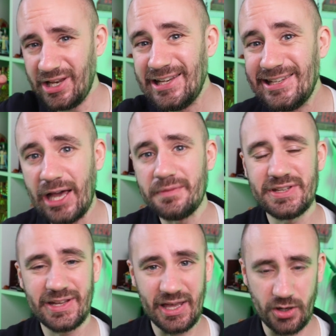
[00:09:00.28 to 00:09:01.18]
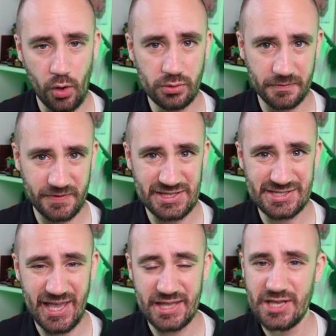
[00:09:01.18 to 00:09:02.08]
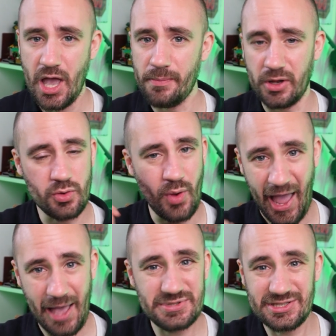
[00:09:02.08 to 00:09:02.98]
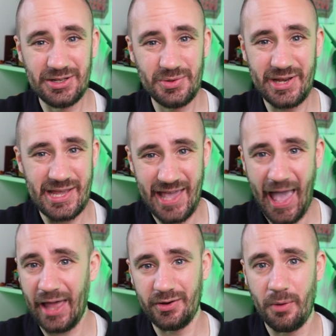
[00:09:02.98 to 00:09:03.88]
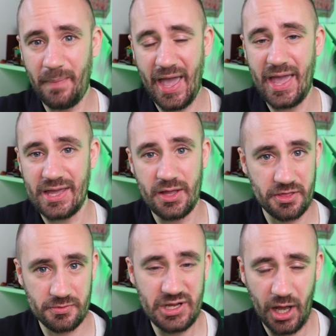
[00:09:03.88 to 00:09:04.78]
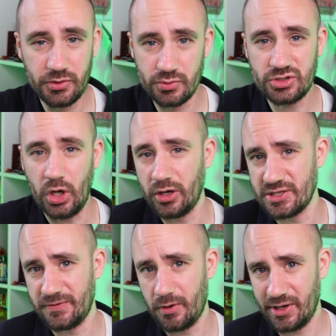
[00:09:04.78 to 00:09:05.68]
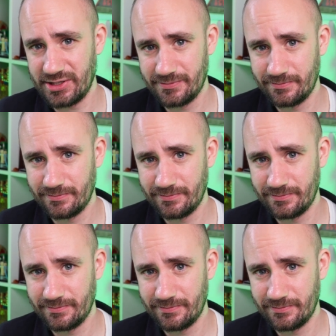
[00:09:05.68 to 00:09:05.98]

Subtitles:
love to get hold of these sets, but who absolutely cannot pay $300 for it.